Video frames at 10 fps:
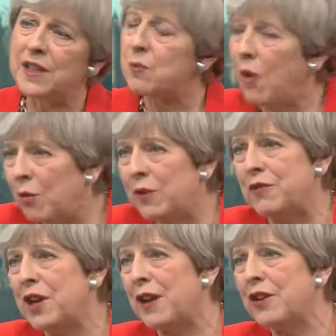It's what we've
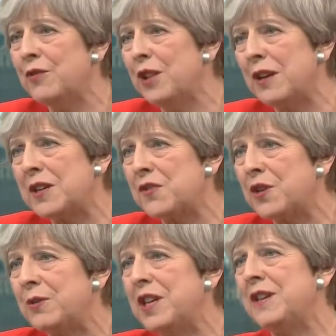done over the last
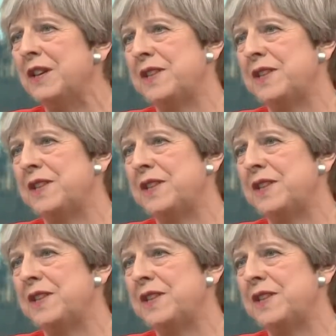few years.